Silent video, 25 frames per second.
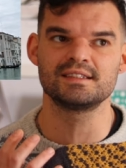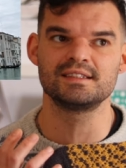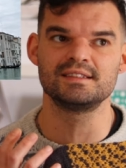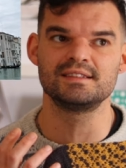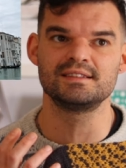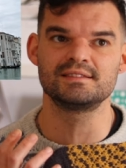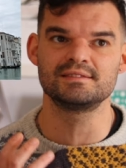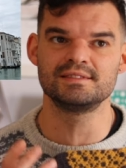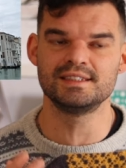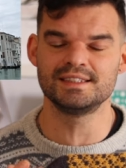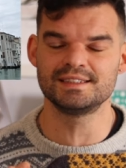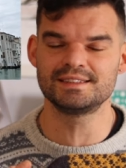
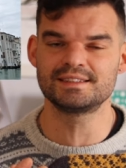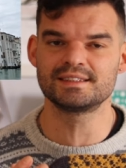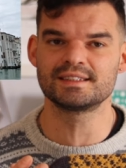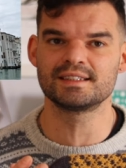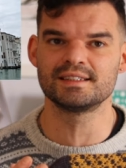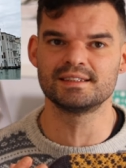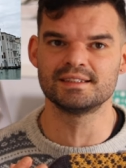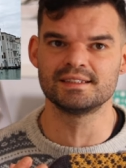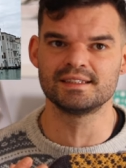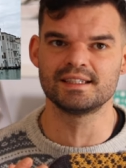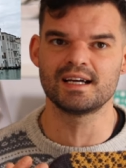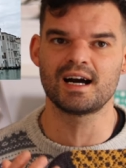
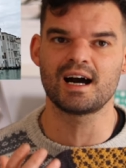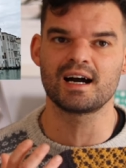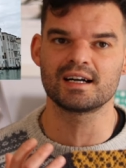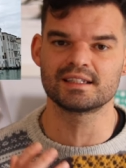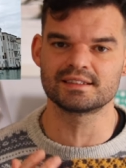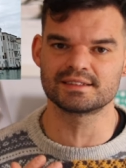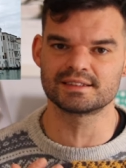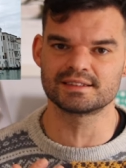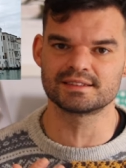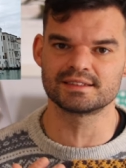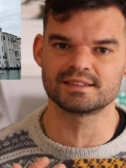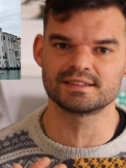literally
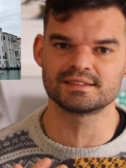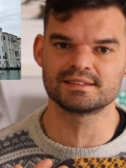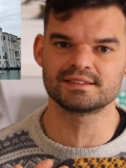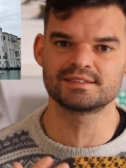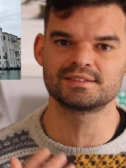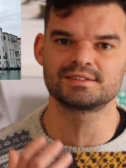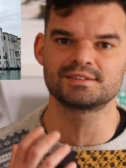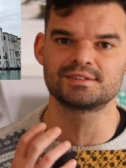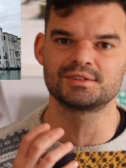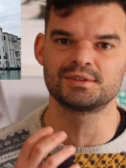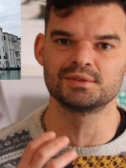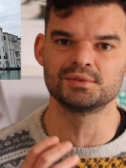
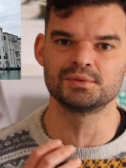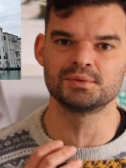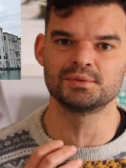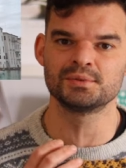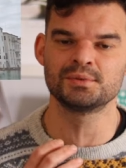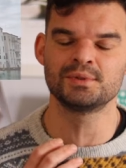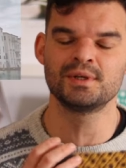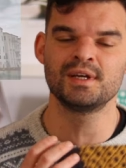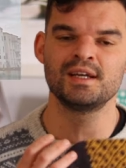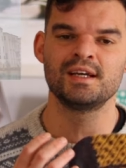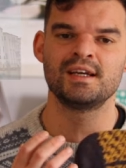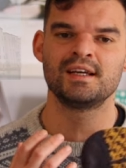access
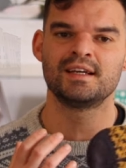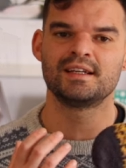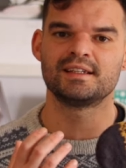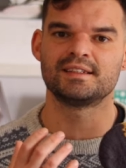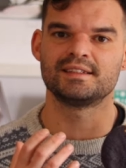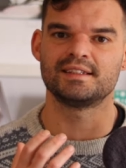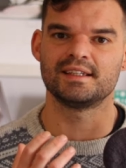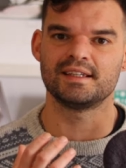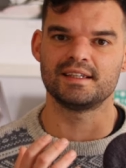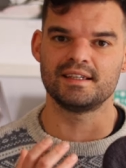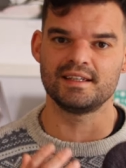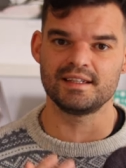to
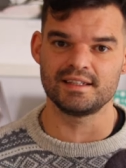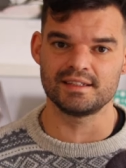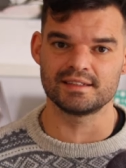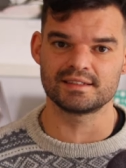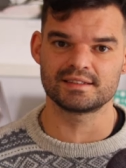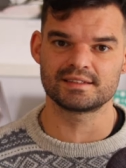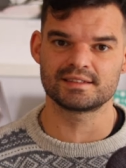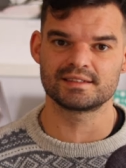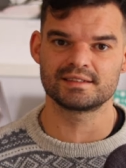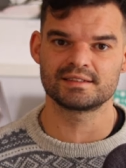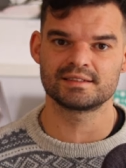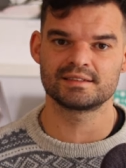the
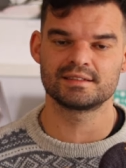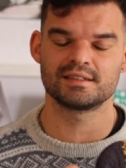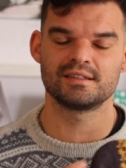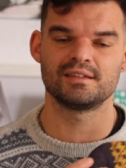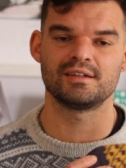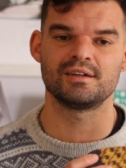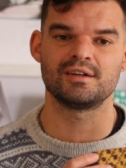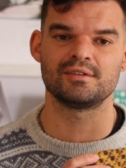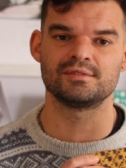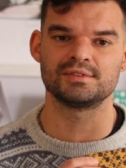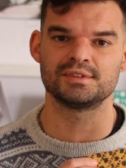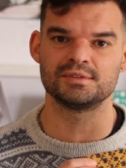east
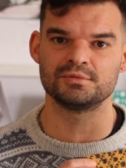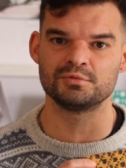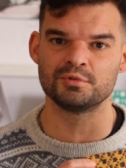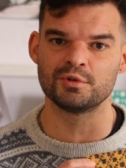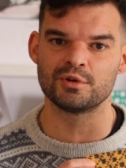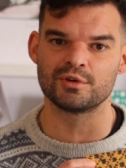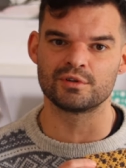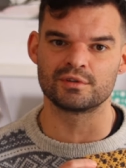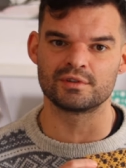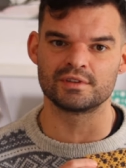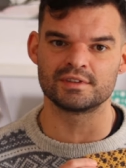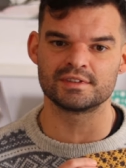of the
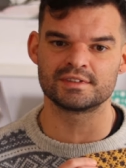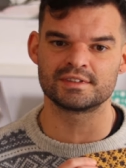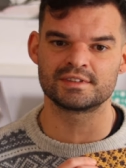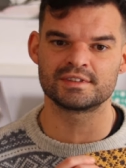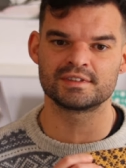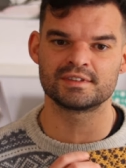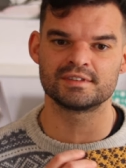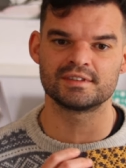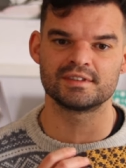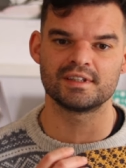world.